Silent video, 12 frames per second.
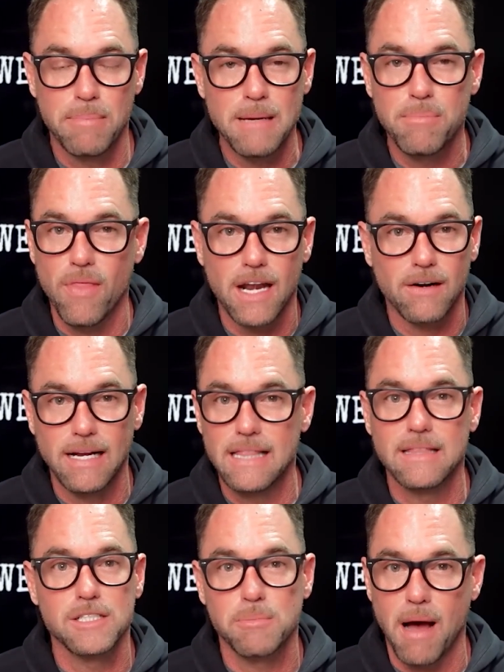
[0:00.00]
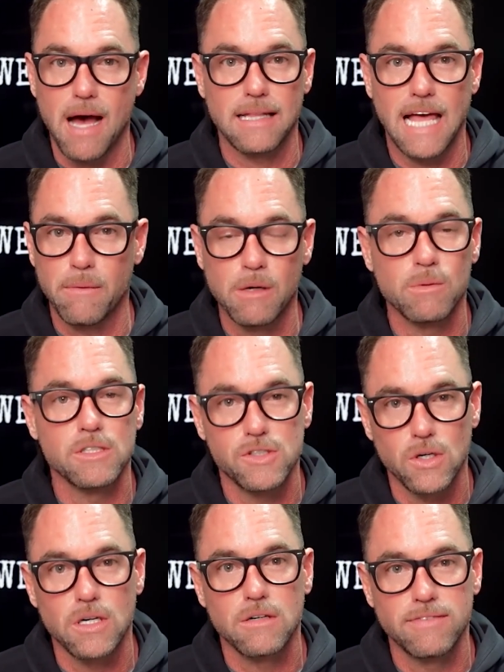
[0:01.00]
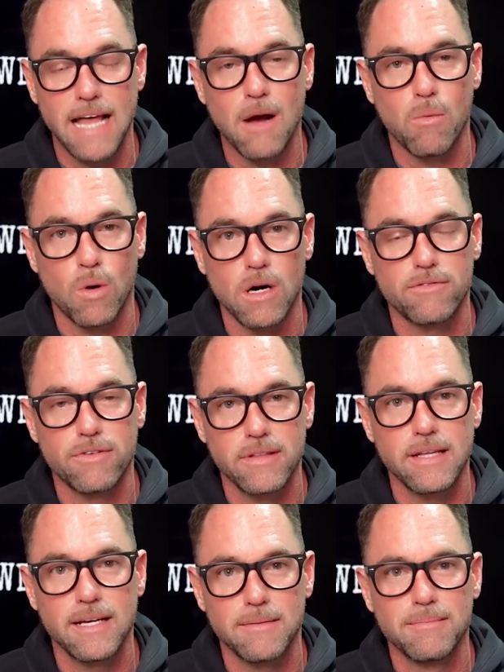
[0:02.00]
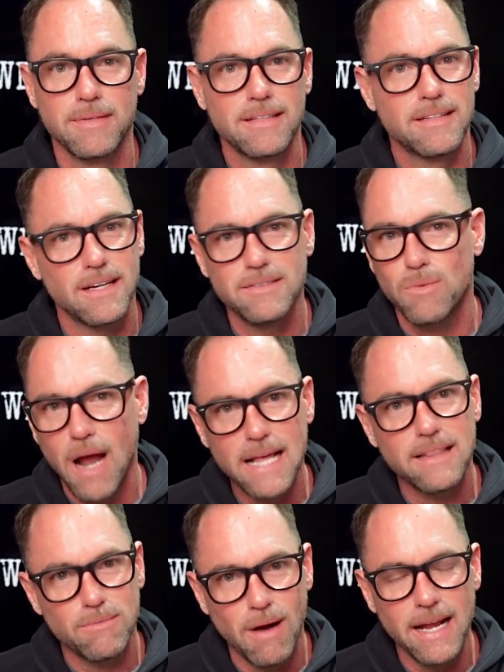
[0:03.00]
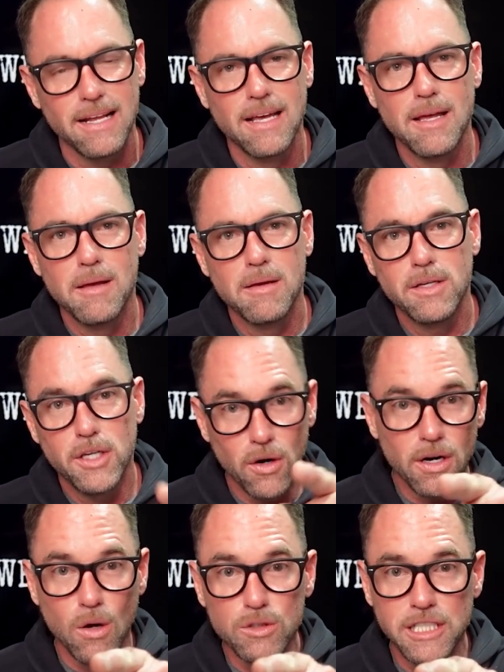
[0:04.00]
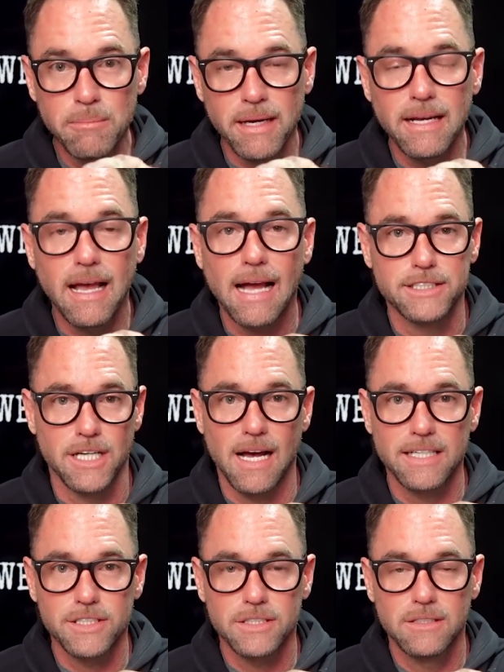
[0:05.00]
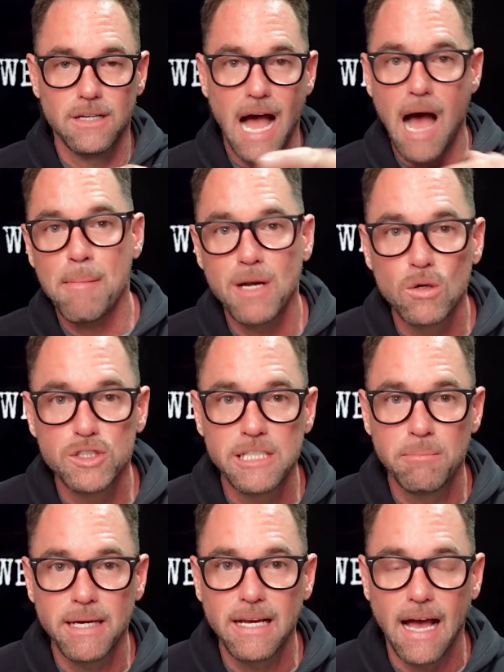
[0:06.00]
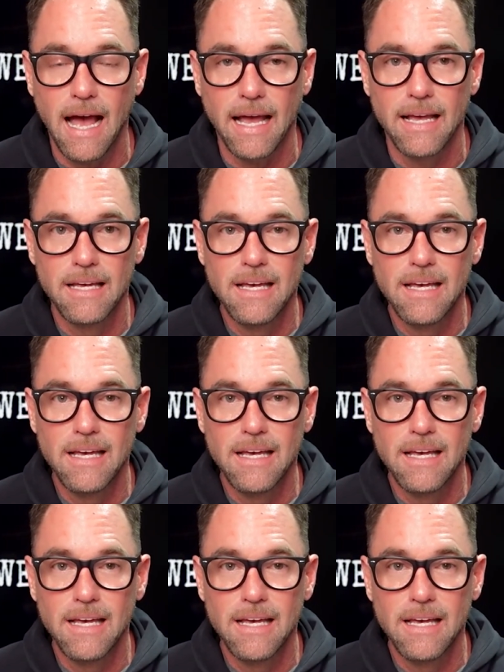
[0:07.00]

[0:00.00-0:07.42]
People that are in the spotlight. We reserve that word for them. Right. You're an OG big guy, Josh. I'm an OG big guy.